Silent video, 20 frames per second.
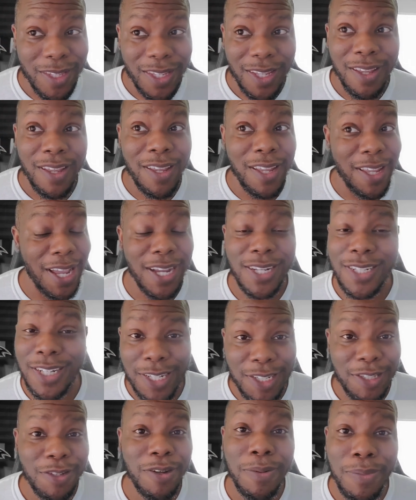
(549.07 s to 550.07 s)
He actually
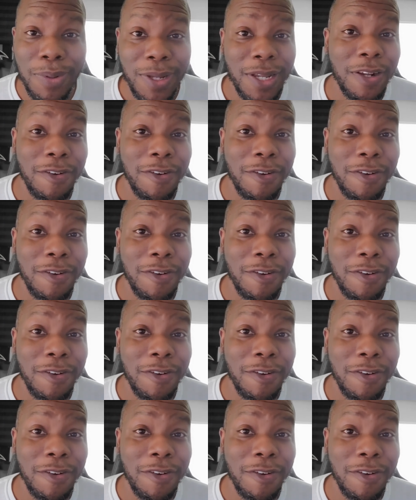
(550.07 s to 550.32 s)
started being